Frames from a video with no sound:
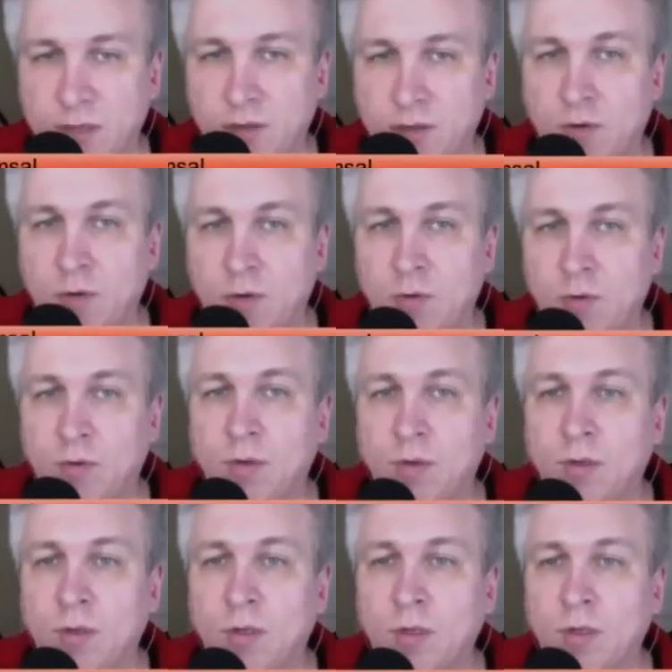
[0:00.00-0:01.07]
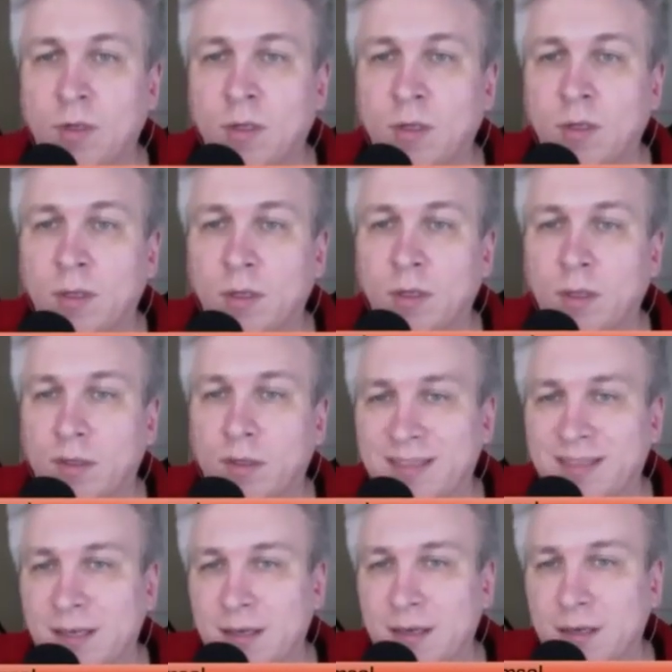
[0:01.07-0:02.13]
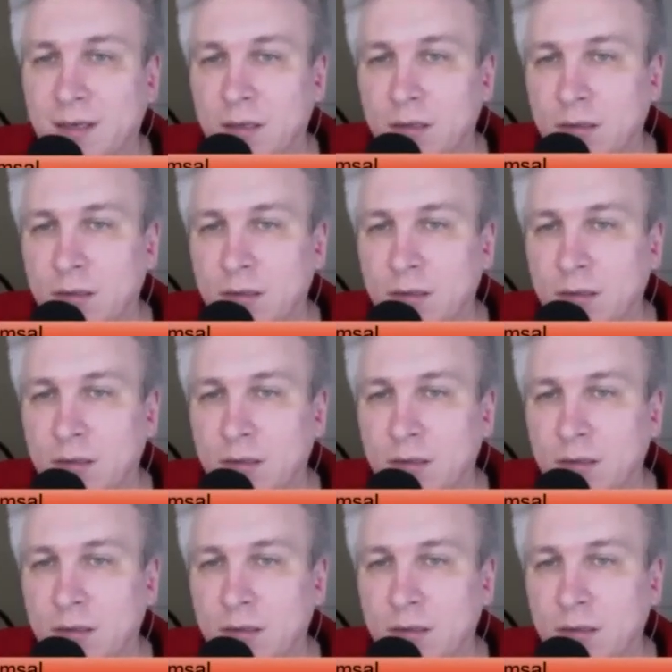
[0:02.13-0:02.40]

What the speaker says: of their own thing.